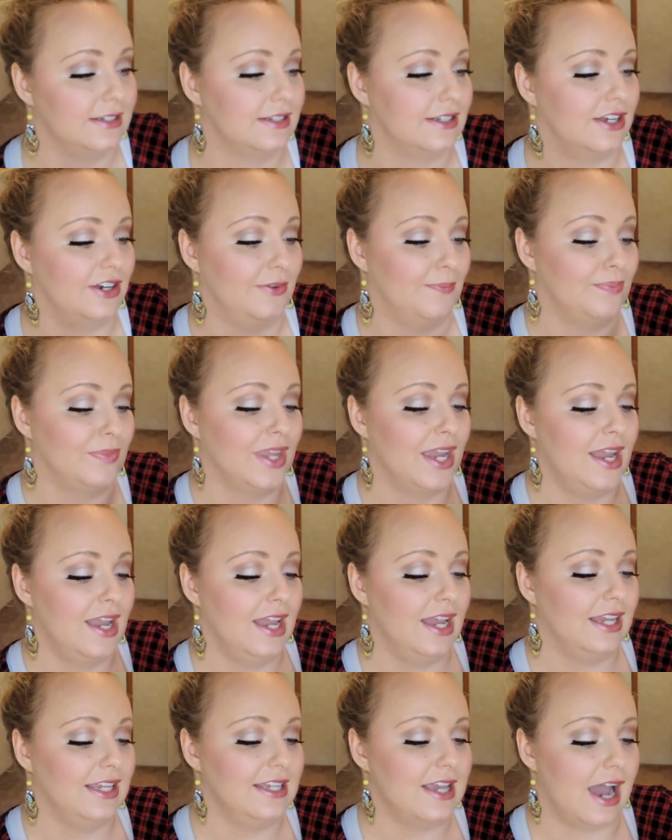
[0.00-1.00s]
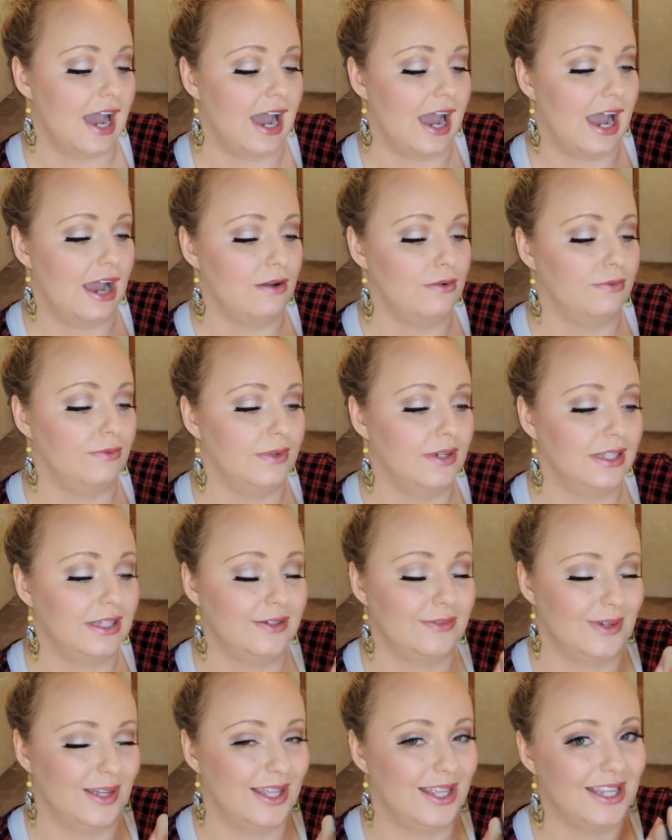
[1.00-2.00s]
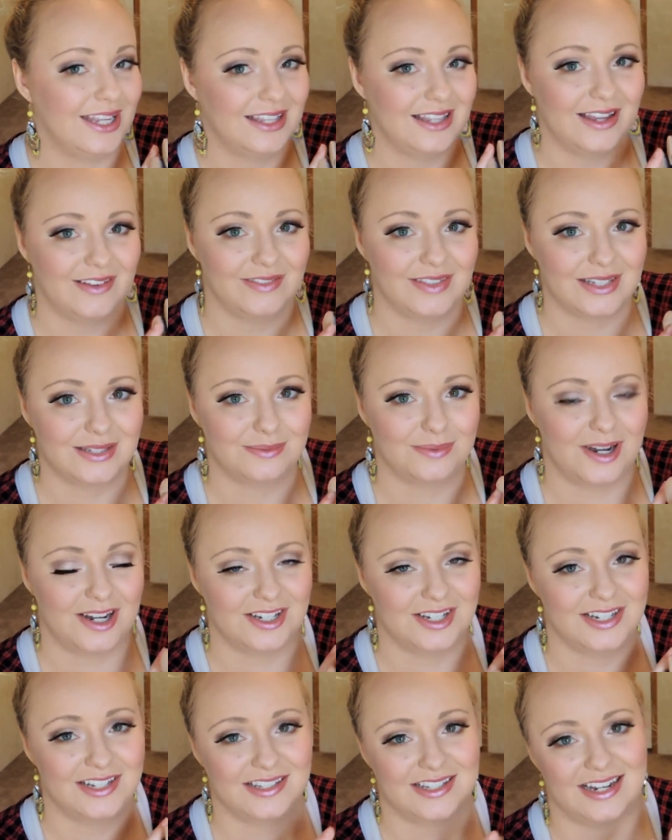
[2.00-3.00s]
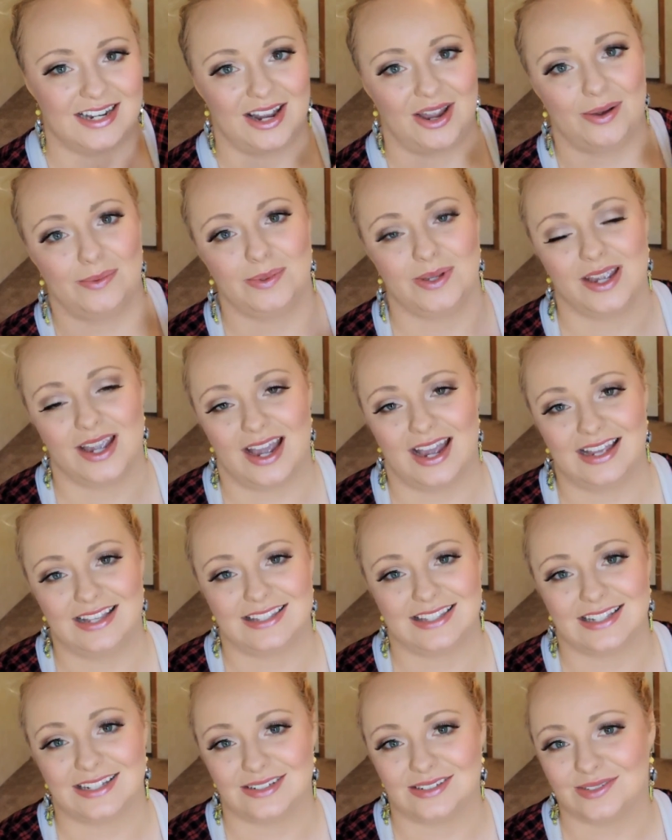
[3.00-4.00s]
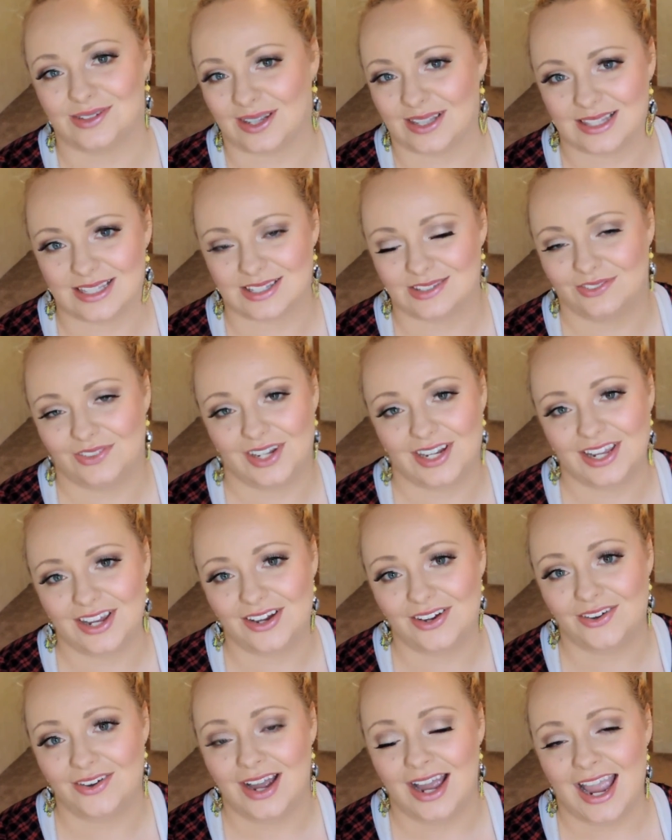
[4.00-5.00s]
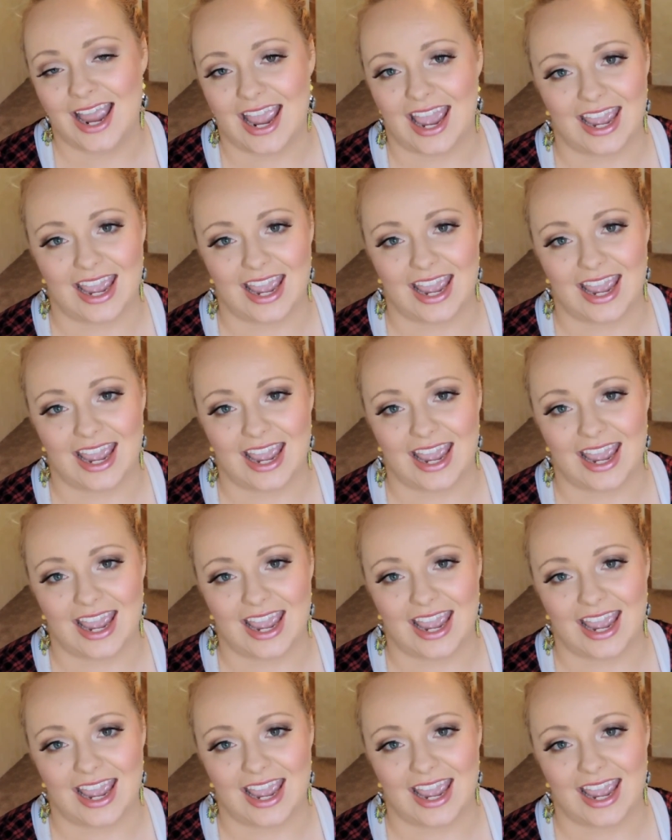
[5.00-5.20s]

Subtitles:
So yeah, I really love these brushes, and I hope you guys enjoyed this video,